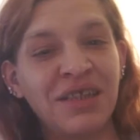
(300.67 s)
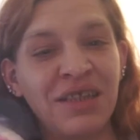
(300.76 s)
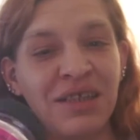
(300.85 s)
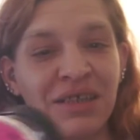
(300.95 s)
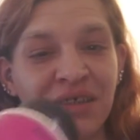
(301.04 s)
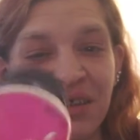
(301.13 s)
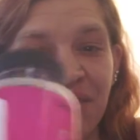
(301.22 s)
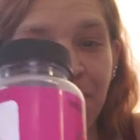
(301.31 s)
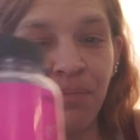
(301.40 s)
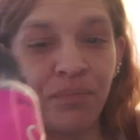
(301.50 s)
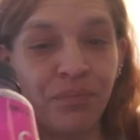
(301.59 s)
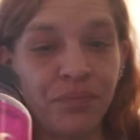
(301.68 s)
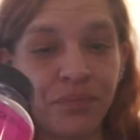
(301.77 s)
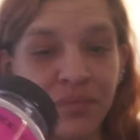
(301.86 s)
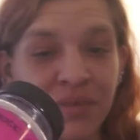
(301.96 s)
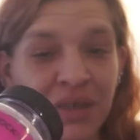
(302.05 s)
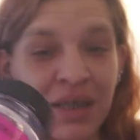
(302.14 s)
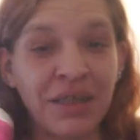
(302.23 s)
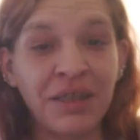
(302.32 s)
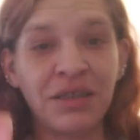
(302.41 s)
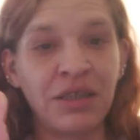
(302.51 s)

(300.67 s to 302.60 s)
these, I think